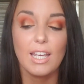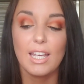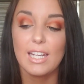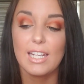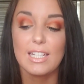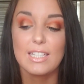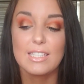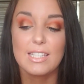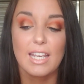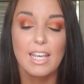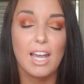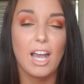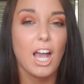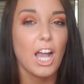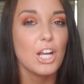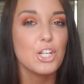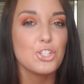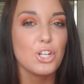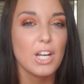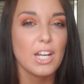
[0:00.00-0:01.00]
it is a
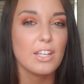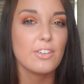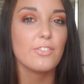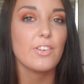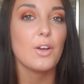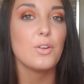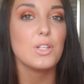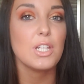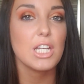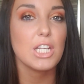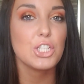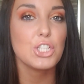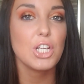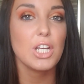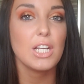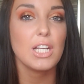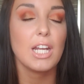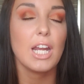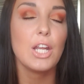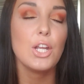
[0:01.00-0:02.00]
hydrating foundation
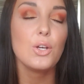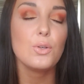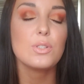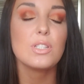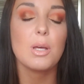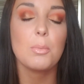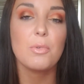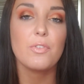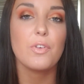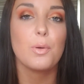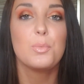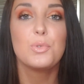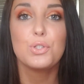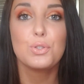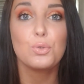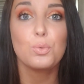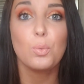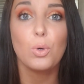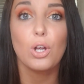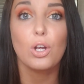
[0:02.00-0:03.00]
and I know some of them
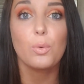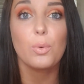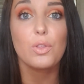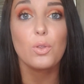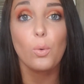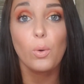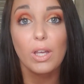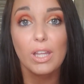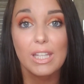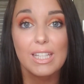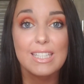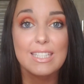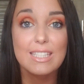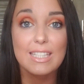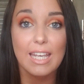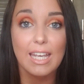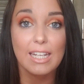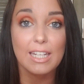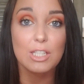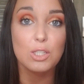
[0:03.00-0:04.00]
do work with oily
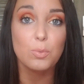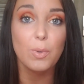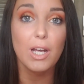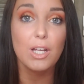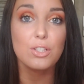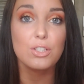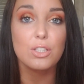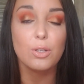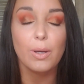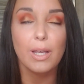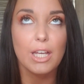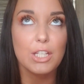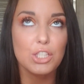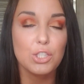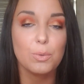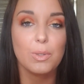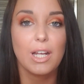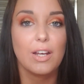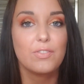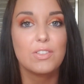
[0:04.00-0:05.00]
skin as well, so I guess
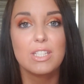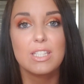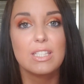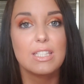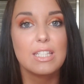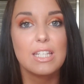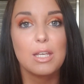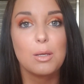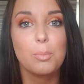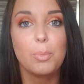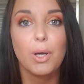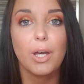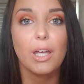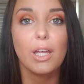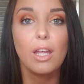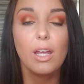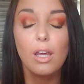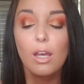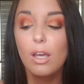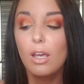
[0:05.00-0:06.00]
you would have to see,
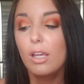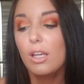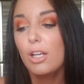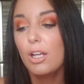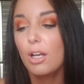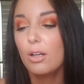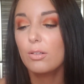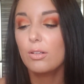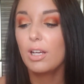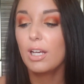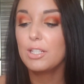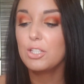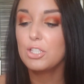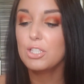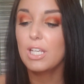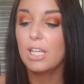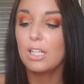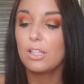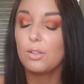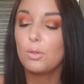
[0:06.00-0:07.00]
but you know, I
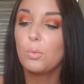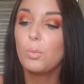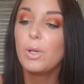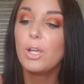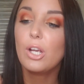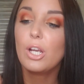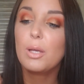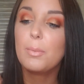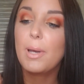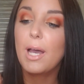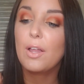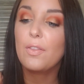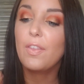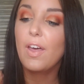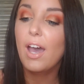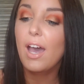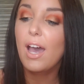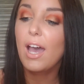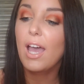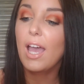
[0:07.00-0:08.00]
just get a little weary about
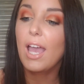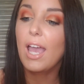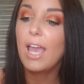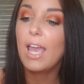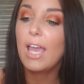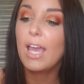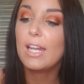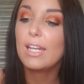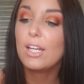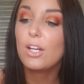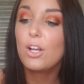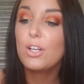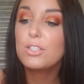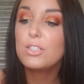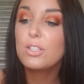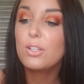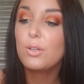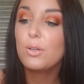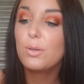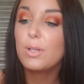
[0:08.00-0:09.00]
that. And
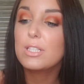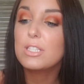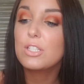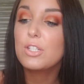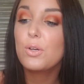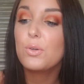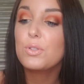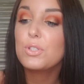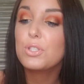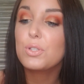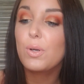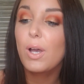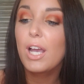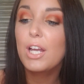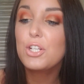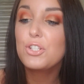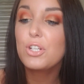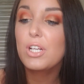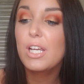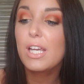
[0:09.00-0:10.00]
it's known to
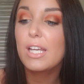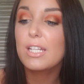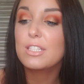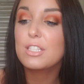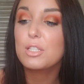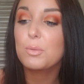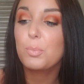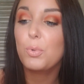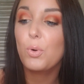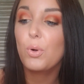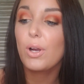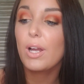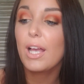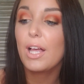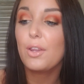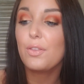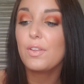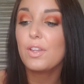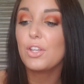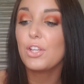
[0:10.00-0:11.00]
hydrate and support
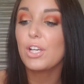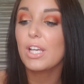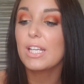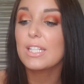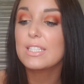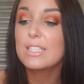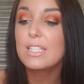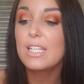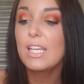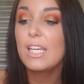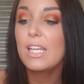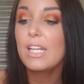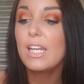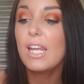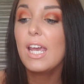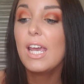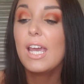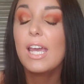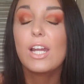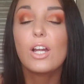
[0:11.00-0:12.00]
healthy looking skin.
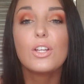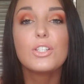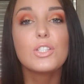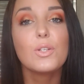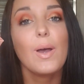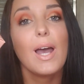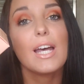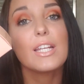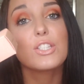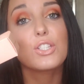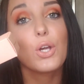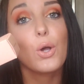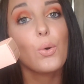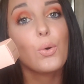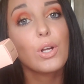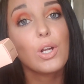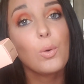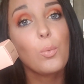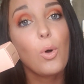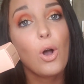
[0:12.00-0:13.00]
It also has
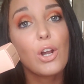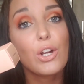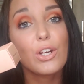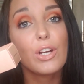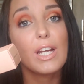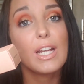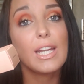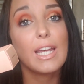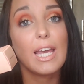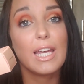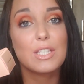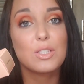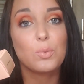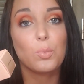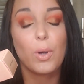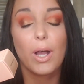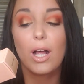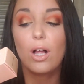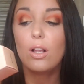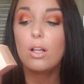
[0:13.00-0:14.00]
coconut water in it as
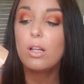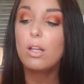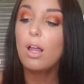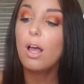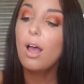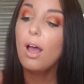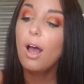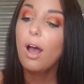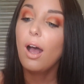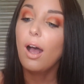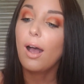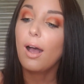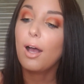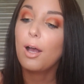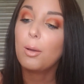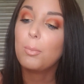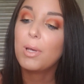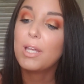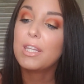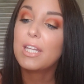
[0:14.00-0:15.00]
well.
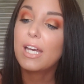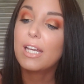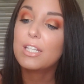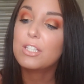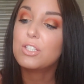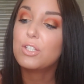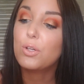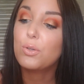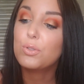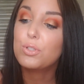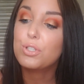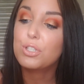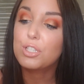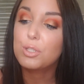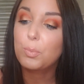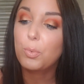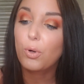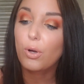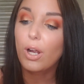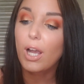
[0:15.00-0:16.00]
And that is known to
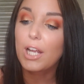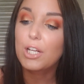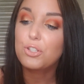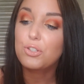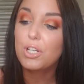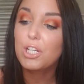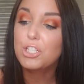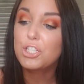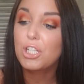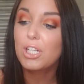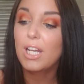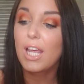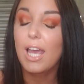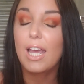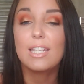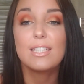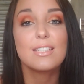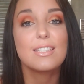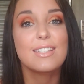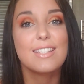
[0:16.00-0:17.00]
support hydration
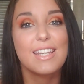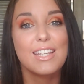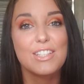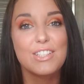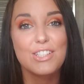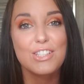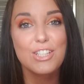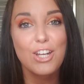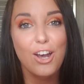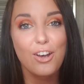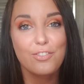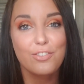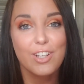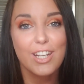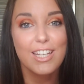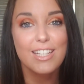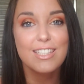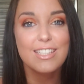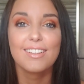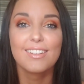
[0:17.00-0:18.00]
and skin
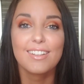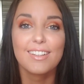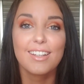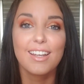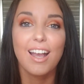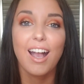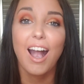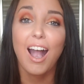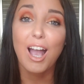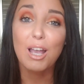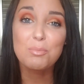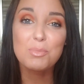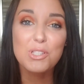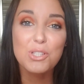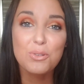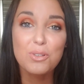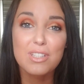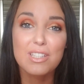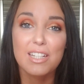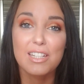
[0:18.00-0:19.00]
softness. I'm
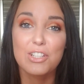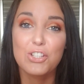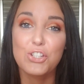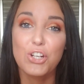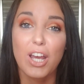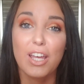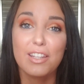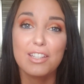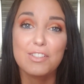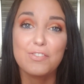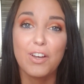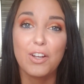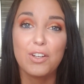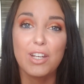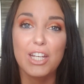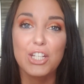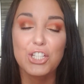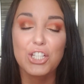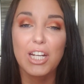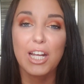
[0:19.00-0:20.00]
so excited to try this
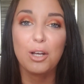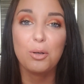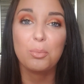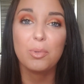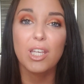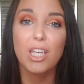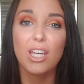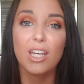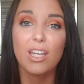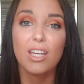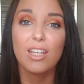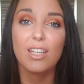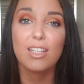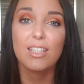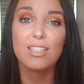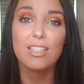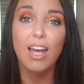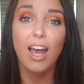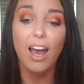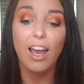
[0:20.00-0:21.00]
foundation out
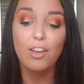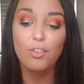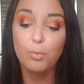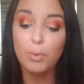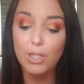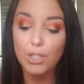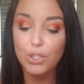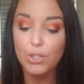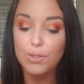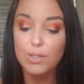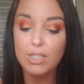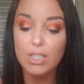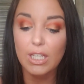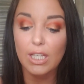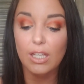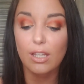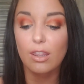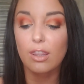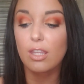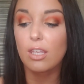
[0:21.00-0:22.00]
because I've been
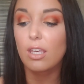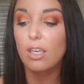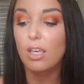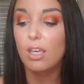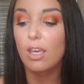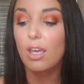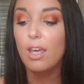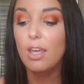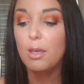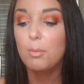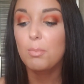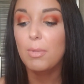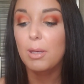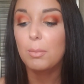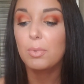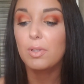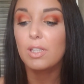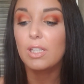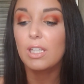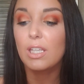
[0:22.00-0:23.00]
using the
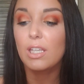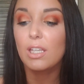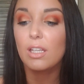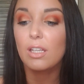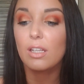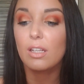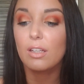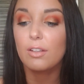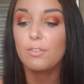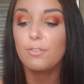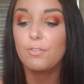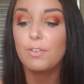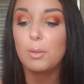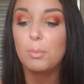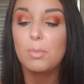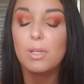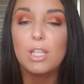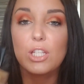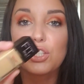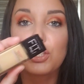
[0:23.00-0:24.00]
Maybelline Fit
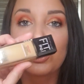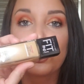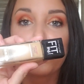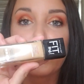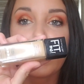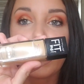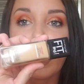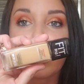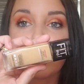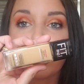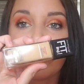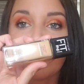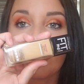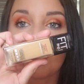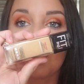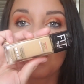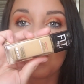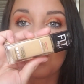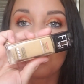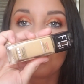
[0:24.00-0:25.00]
Me Dewy and
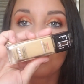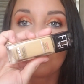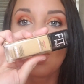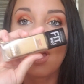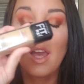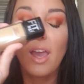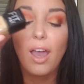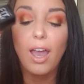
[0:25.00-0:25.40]
Smooth,